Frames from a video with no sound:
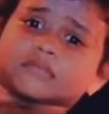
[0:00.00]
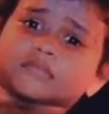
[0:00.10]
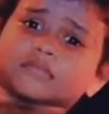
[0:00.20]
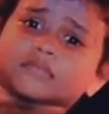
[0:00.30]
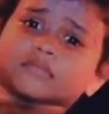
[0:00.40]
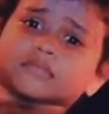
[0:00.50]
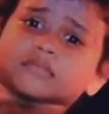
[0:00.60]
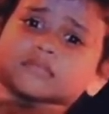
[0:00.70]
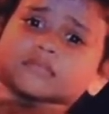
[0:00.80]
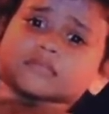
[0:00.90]

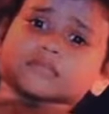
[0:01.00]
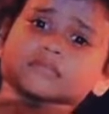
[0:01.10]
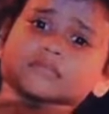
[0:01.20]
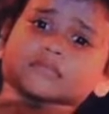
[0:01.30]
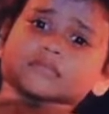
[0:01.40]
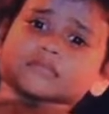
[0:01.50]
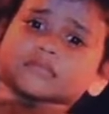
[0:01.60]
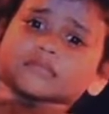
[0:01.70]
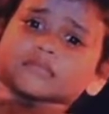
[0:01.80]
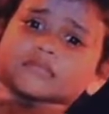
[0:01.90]

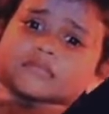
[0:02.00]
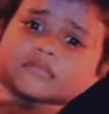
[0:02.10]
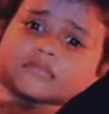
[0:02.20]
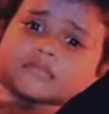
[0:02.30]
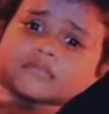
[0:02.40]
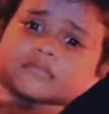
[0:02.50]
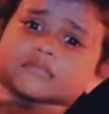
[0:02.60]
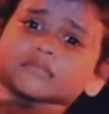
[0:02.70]
No words are spoken by the person on screen.